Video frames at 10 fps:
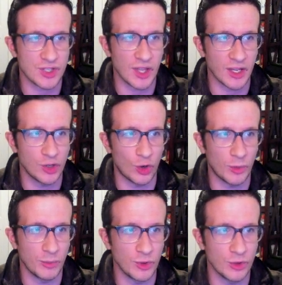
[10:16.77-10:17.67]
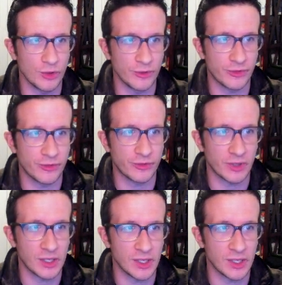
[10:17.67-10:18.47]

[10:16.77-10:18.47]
just like a normal move